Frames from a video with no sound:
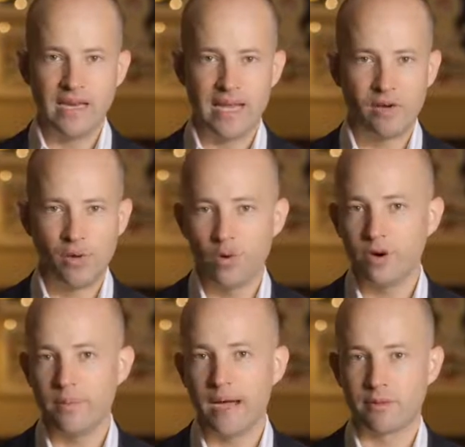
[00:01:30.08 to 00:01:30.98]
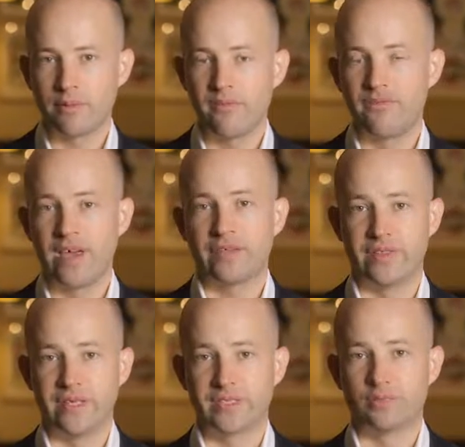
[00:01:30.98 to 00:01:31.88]
Now, in order to be able to
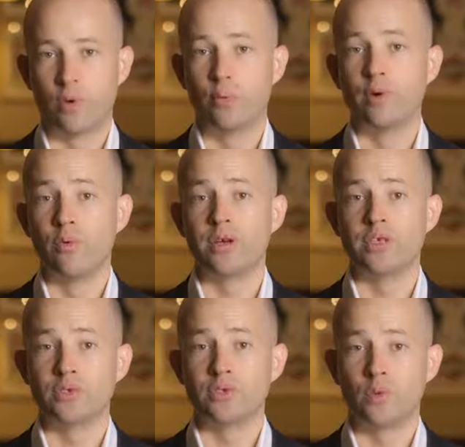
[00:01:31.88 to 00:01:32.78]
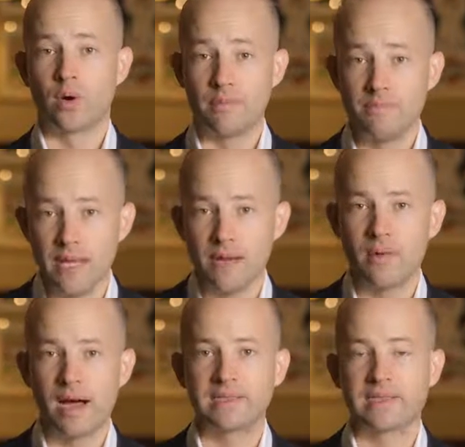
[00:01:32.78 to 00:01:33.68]
perfect this, what we want to do is we want to
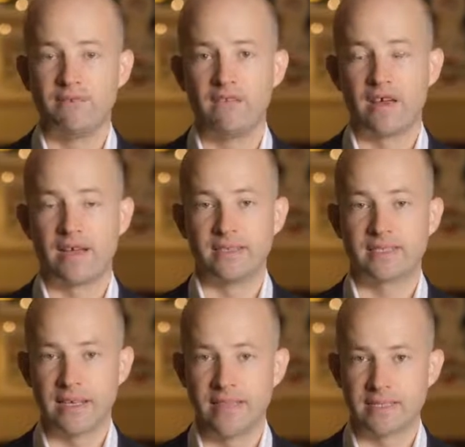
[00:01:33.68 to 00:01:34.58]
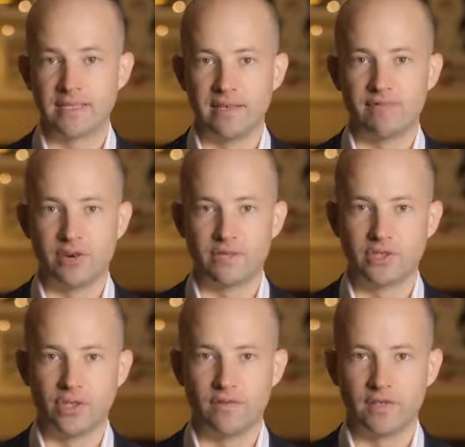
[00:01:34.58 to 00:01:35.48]
minimize the variance in that delivery of
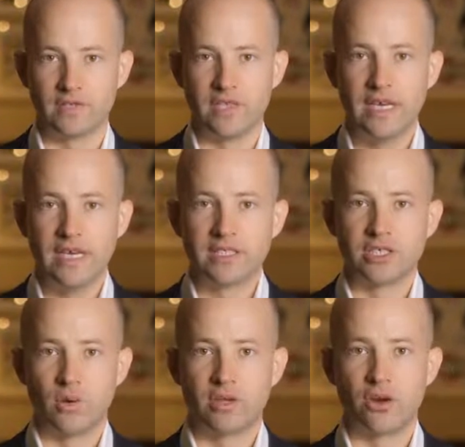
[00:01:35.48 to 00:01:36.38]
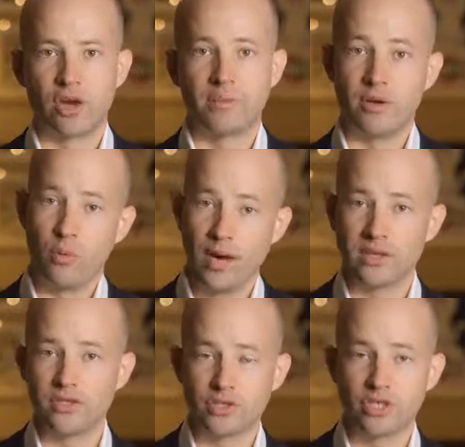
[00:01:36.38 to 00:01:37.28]
service. So whether or not it be
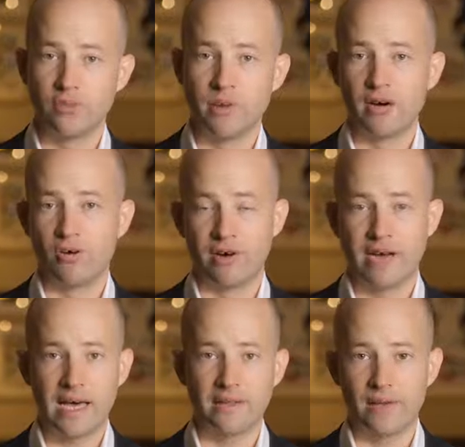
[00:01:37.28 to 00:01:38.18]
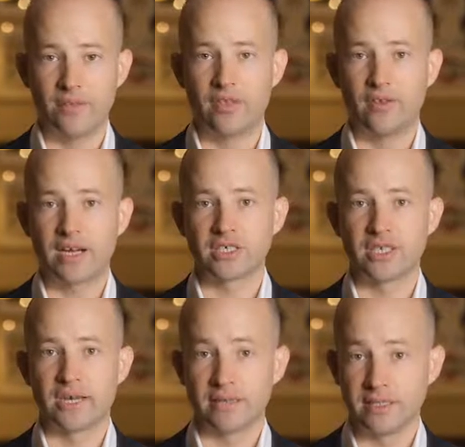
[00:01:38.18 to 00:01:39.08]
one consumer or another, that they're
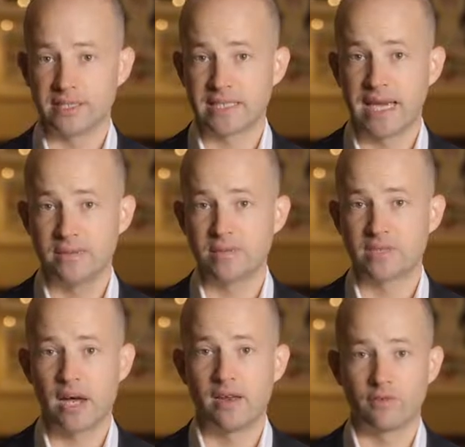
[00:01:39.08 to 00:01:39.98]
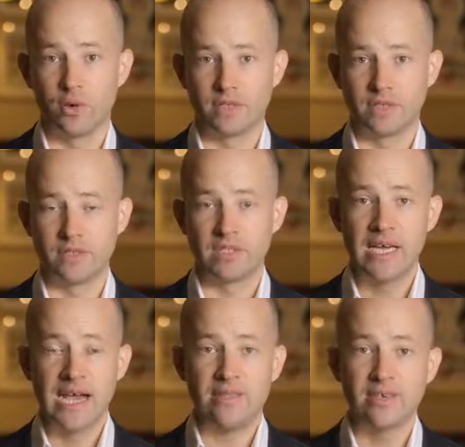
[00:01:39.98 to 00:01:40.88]
actually getting the same style of questions
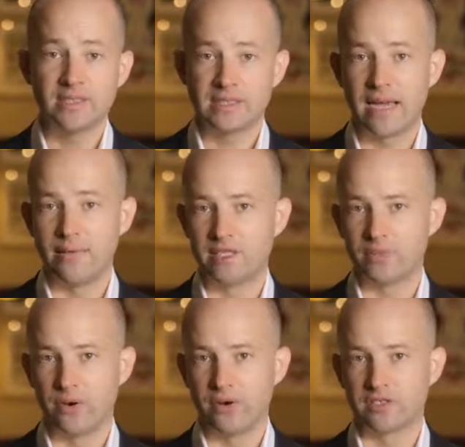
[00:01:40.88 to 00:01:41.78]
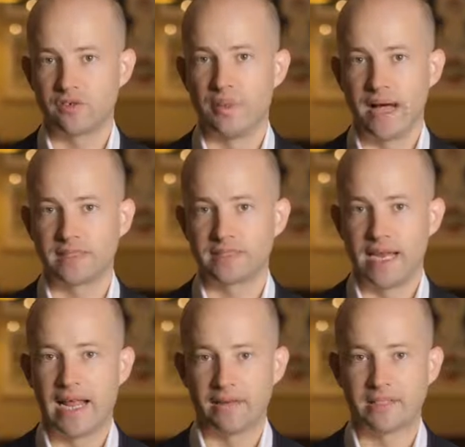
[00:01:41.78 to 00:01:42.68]
and the same experience from us
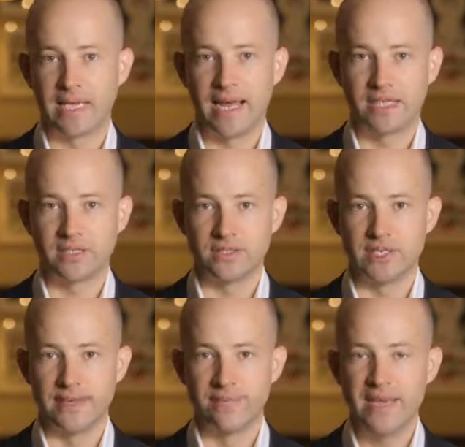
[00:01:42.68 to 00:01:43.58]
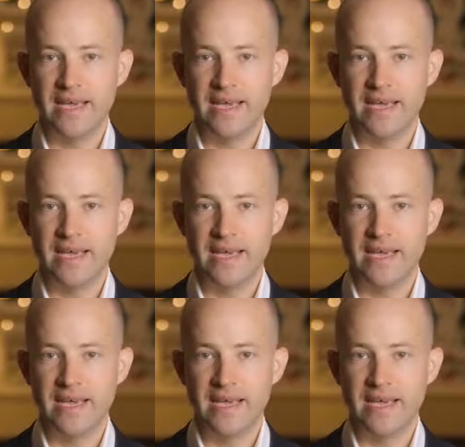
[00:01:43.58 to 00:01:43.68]
and our estate agency.